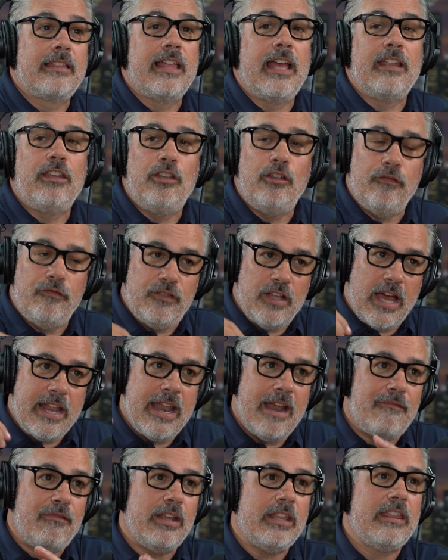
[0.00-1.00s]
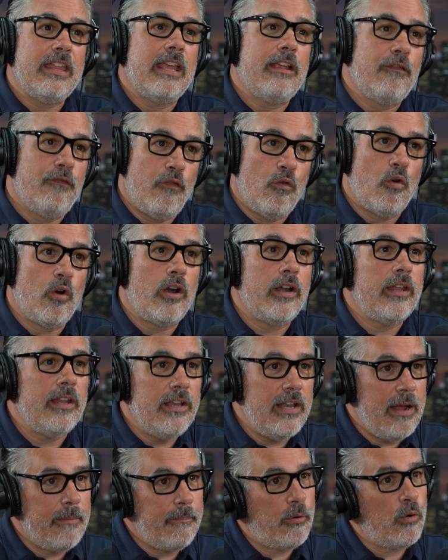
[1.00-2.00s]
that you've done everything for it
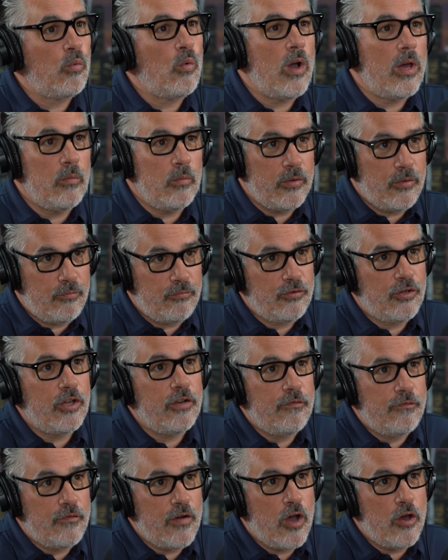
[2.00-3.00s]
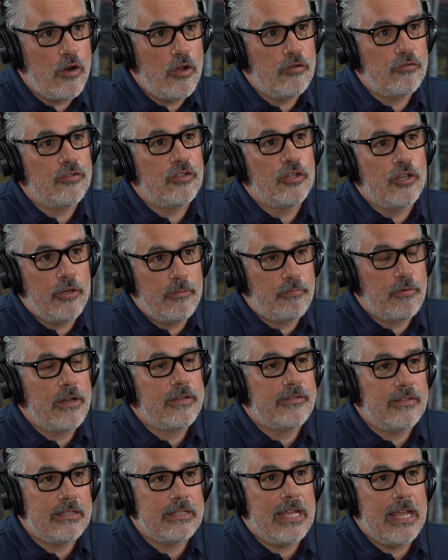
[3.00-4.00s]
in number one, with good photos and good
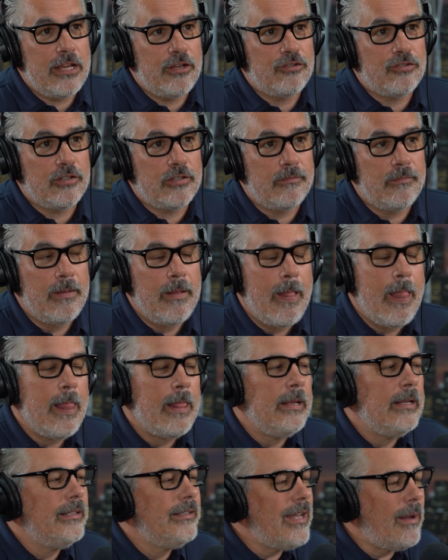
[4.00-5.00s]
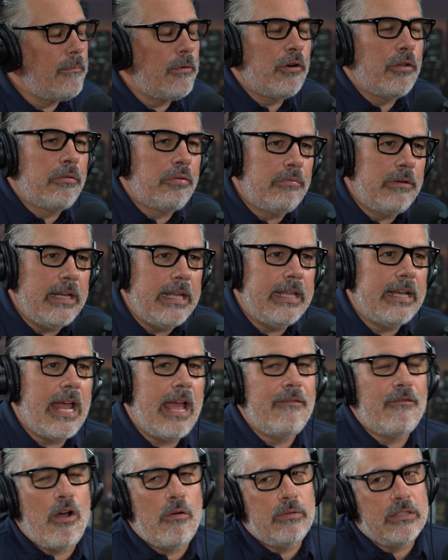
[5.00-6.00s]
presentation. Number three, and
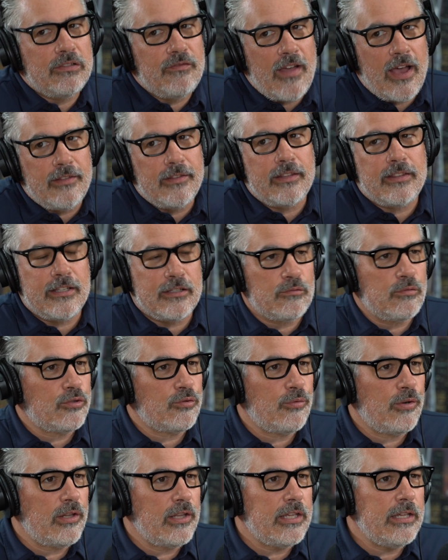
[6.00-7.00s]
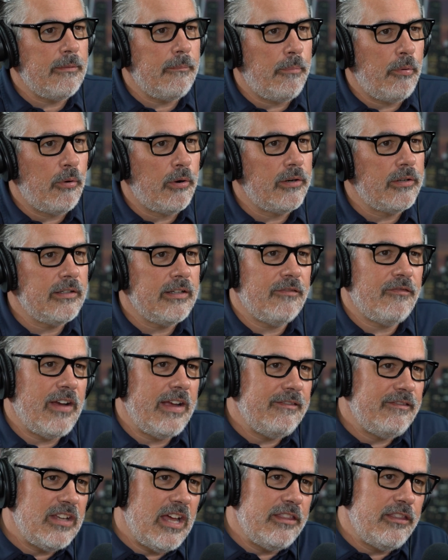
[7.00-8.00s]
I've always found that this was really important if
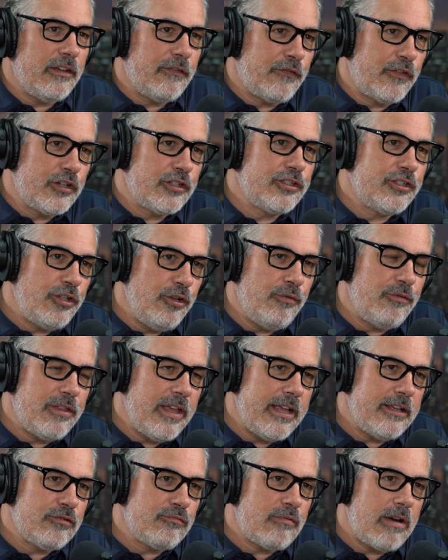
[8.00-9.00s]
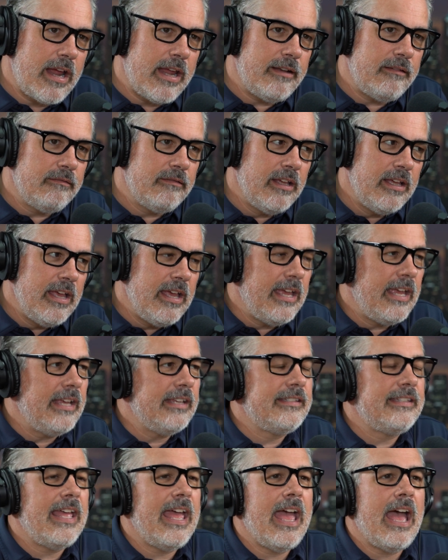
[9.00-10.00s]
I've done the first two things right,
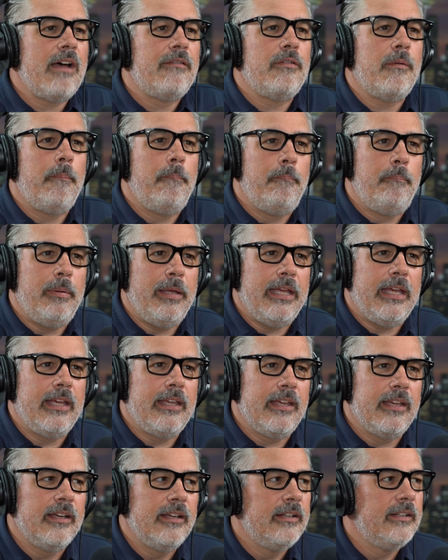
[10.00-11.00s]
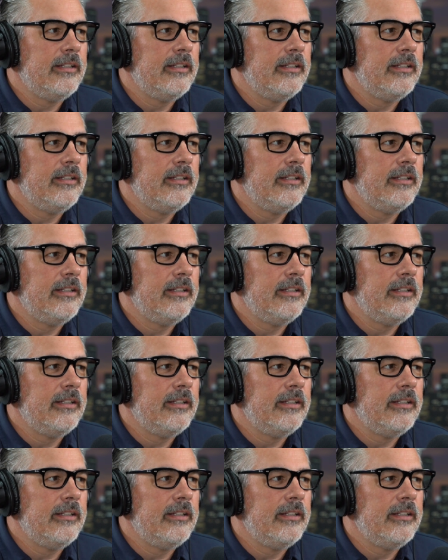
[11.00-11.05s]
is to have a big